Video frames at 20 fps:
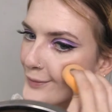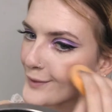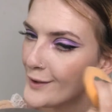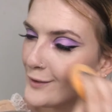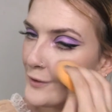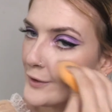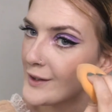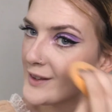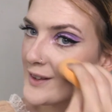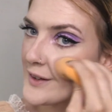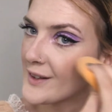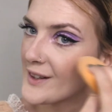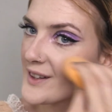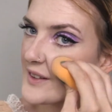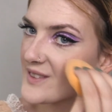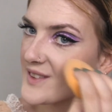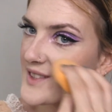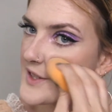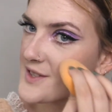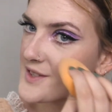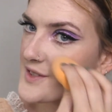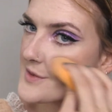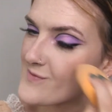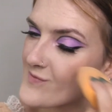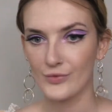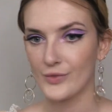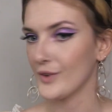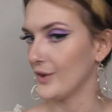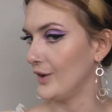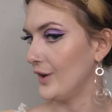I really like this.
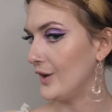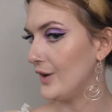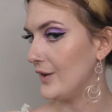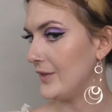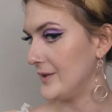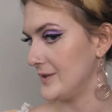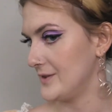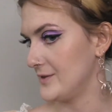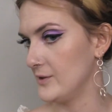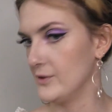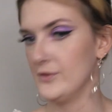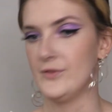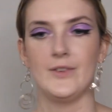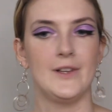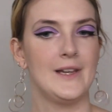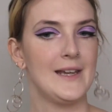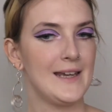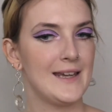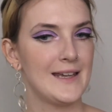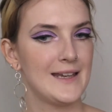Oh, that's lovely.